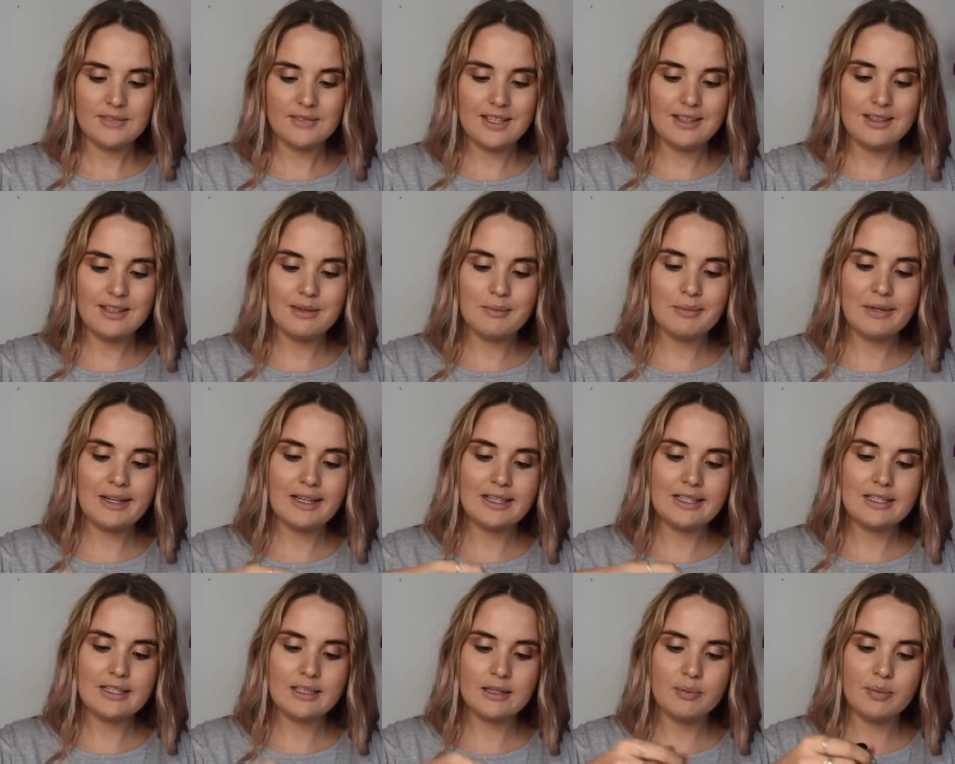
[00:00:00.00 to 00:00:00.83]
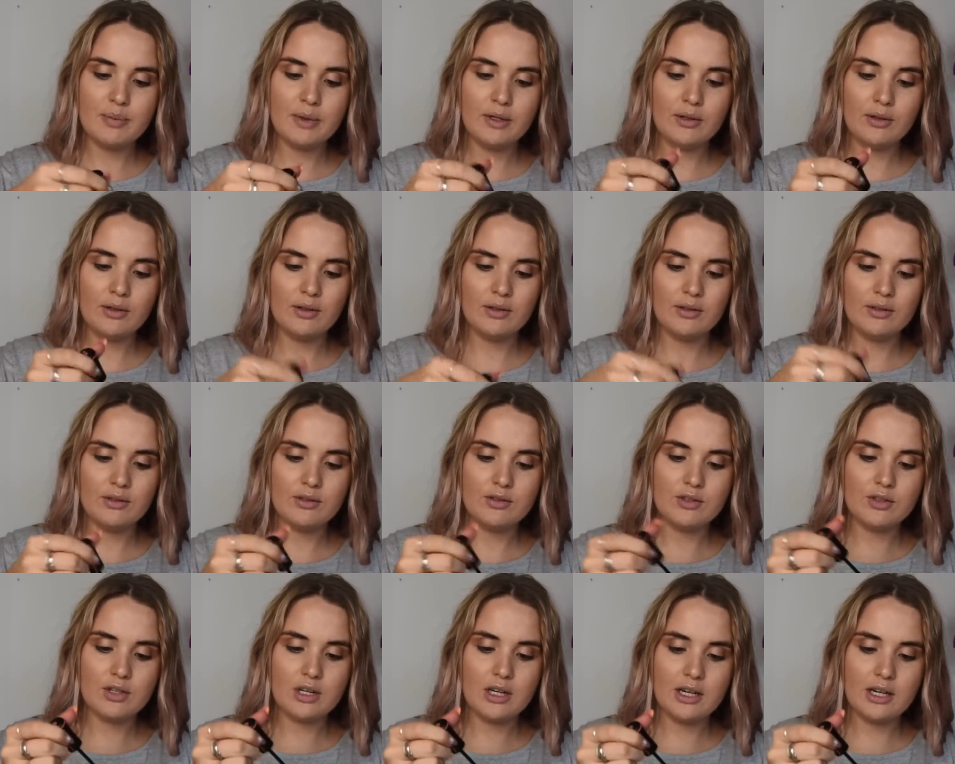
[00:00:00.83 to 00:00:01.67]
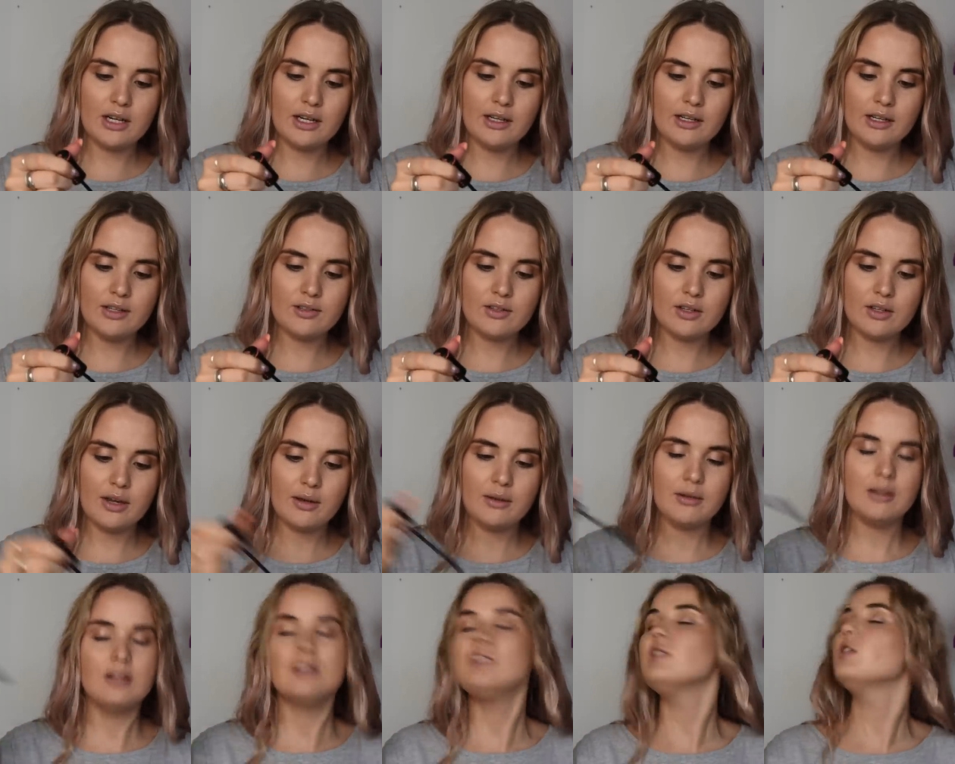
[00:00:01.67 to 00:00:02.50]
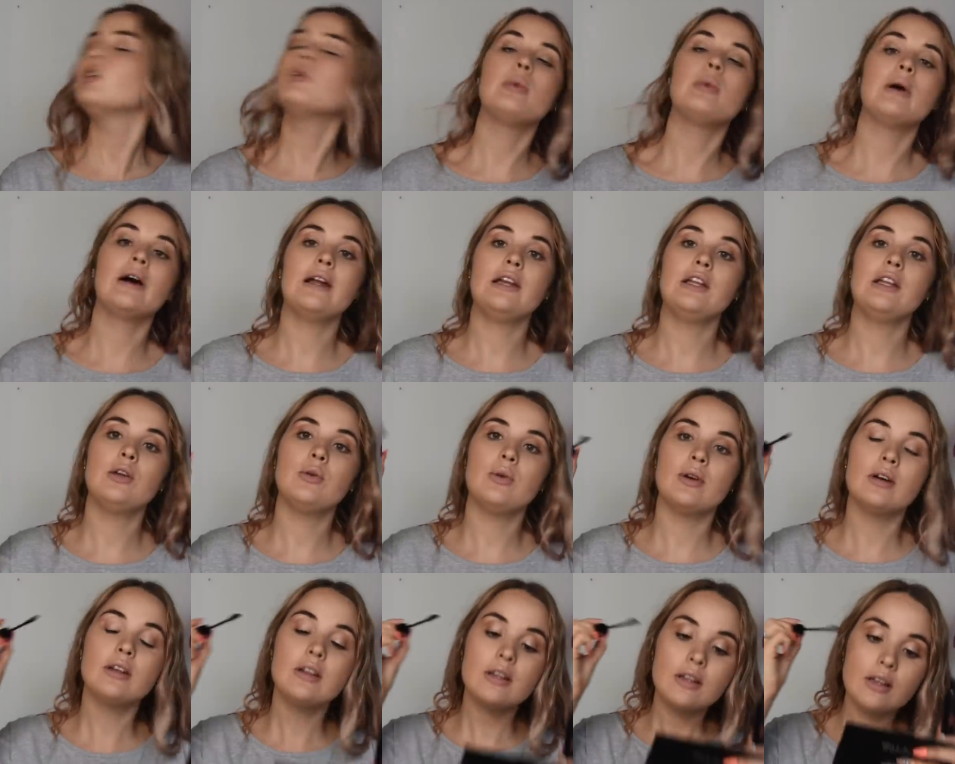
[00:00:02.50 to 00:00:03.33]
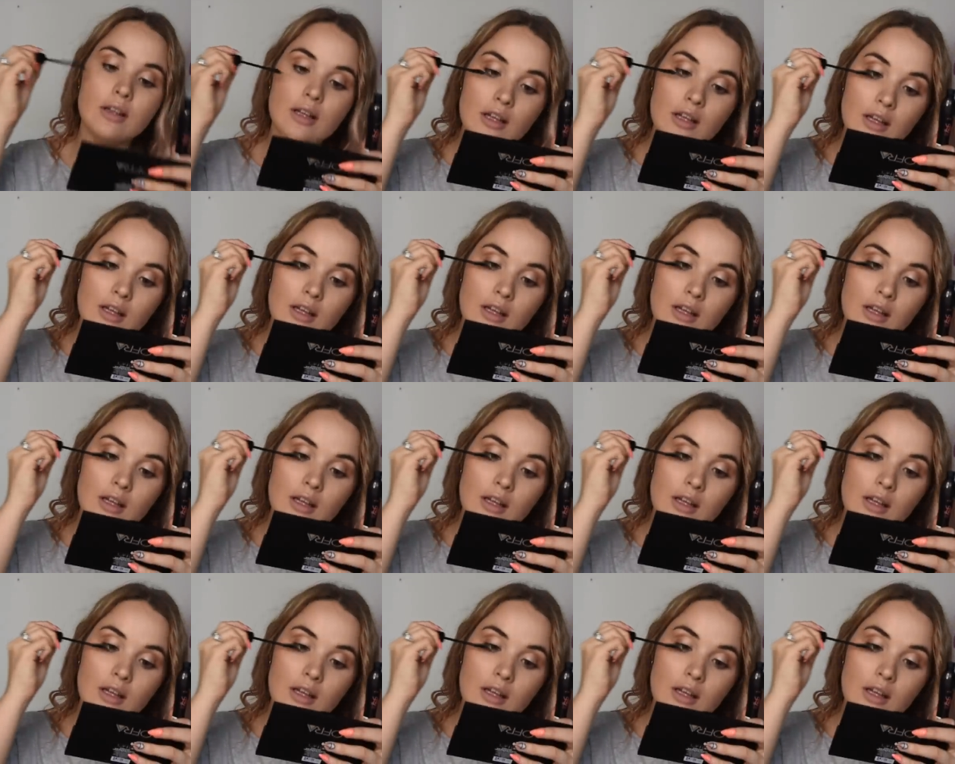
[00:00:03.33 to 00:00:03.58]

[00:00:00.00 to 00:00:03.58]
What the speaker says: I think mine's a bit dry, so I need to go buy a new one.